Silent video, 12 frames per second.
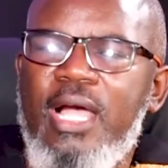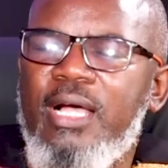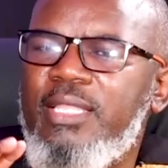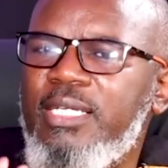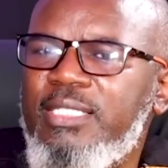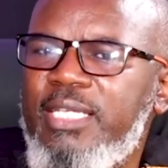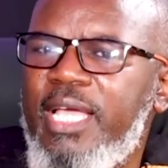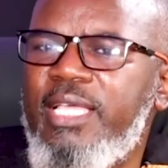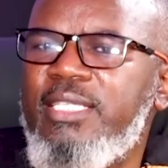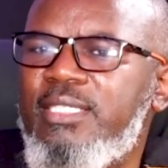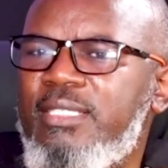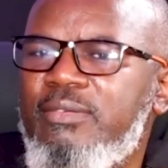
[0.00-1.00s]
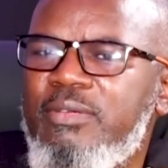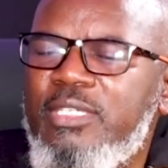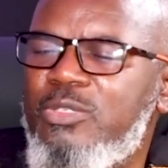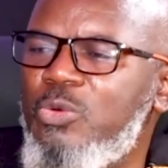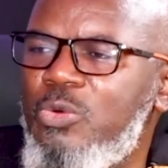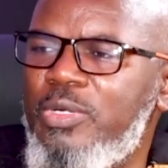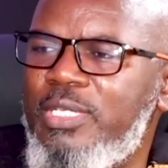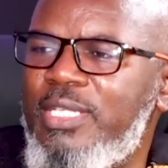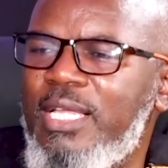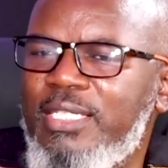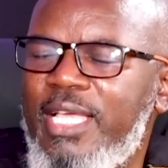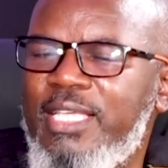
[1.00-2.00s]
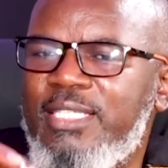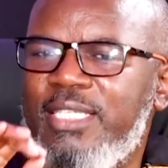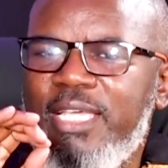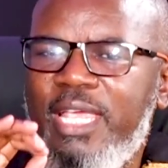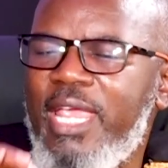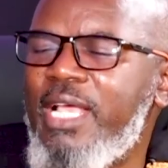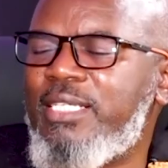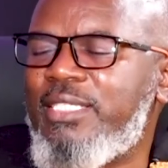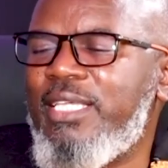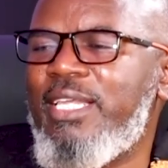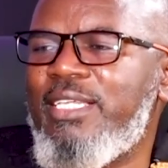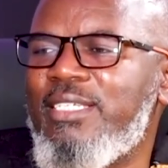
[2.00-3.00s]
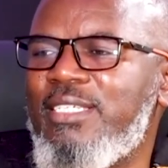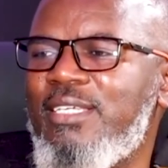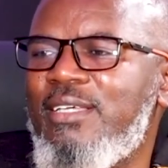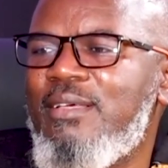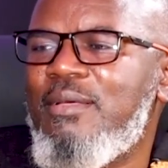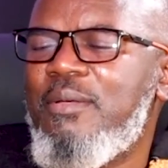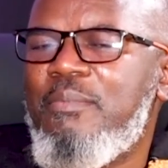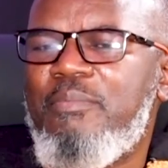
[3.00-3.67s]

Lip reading: that guy is good, that guy is excellent.